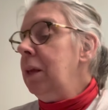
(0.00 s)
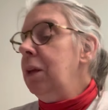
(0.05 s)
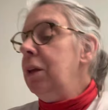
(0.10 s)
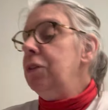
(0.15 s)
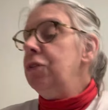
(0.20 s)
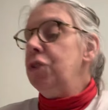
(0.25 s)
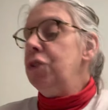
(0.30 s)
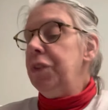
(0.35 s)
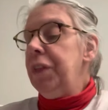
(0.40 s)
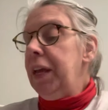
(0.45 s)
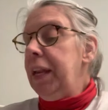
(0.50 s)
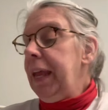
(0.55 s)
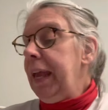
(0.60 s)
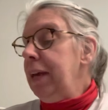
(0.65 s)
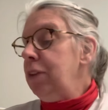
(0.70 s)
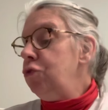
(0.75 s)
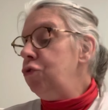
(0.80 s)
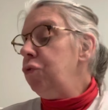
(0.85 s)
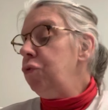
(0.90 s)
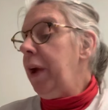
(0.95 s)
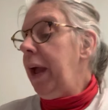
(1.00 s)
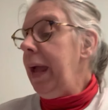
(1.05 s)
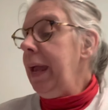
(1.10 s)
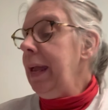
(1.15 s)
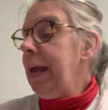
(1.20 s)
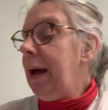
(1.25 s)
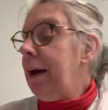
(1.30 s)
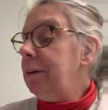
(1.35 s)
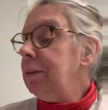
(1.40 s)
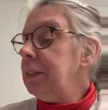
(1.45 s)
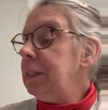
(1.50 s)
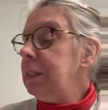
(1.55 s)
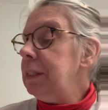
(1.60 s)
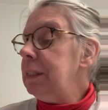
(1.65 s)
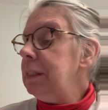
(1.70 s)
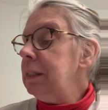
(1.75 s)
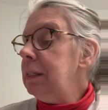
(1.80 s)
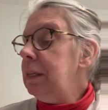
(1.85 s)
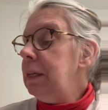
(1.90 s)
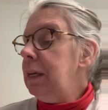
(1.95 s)
So they'd had
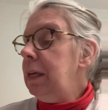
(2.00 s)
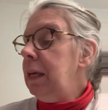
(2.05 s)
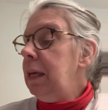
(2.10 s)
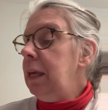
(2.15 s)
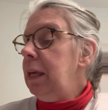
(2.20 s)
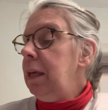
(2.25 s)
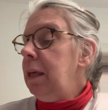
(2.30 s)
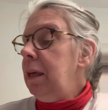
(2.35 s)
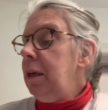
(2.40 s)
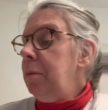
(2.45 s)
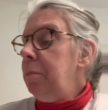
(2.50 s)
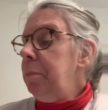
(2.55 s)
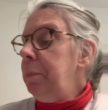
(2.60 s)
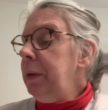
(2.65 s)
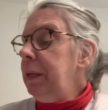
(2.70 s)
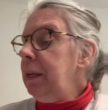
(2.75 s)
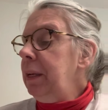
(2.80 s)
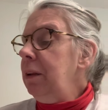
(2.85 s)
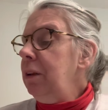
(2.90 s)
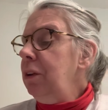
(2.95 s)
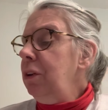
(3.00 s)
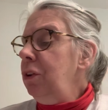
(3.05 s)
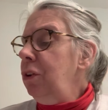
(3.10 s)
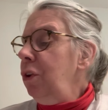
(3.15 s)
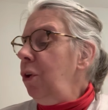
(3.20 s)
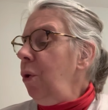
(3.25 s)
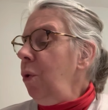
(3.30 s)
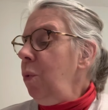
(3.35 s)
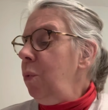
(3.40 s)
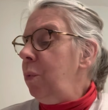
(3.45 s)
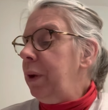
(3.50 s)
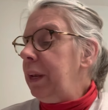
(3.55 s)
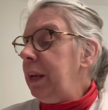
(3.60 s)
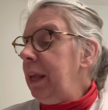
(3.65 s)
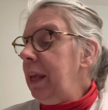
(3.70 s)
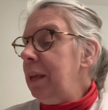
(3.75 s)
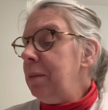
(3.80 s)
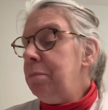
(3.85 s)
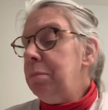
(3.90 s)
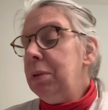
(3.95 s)
tryouts, but no one
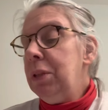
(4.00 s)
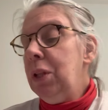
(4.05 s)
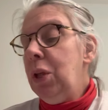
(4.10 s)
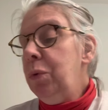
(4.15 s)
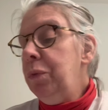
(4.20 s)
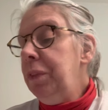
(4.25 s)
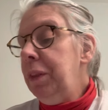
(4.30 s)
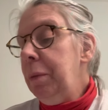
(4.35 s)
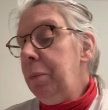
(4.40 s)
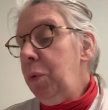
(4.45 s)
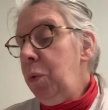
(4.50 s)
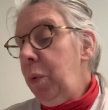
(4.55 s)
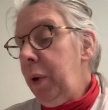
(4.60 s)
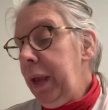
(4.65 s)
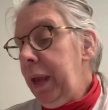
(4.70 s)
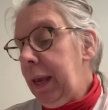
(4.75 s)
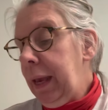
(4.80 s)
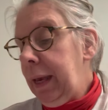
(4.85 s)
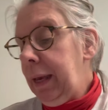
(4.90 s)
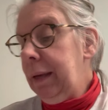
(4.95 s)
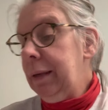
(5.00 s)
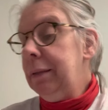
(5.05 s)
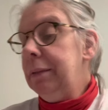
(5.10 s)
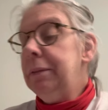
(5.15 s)
had blown them away